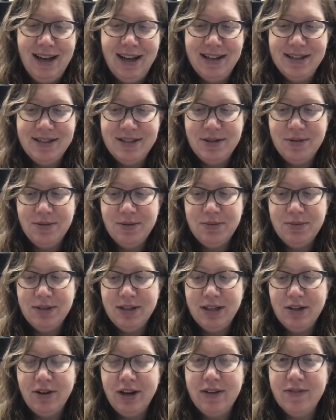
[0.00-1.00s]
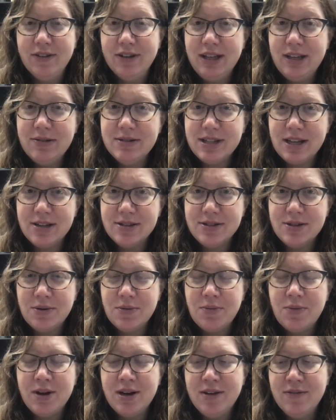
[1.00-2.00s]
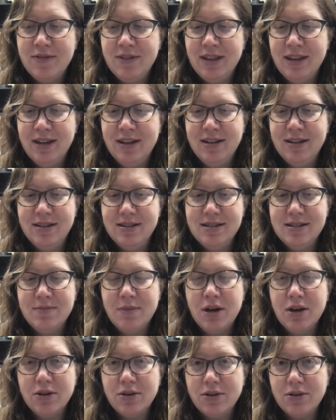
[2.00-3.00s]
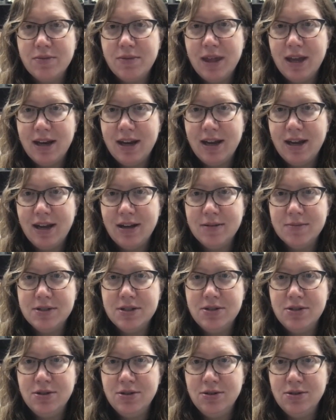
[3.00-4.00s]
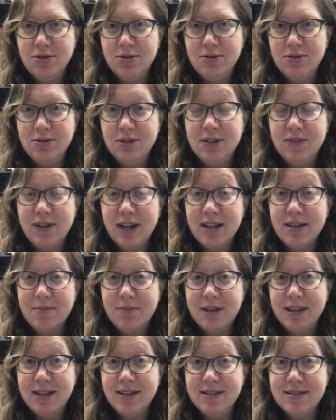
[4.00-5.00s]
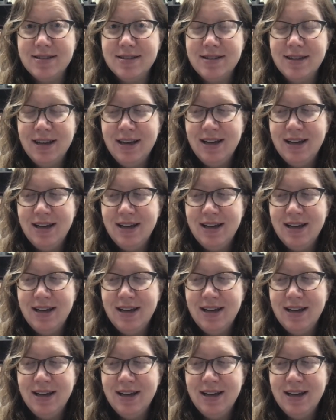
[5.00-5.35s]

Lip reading: So we're really grateful. He was also one of the small group that helped to develop this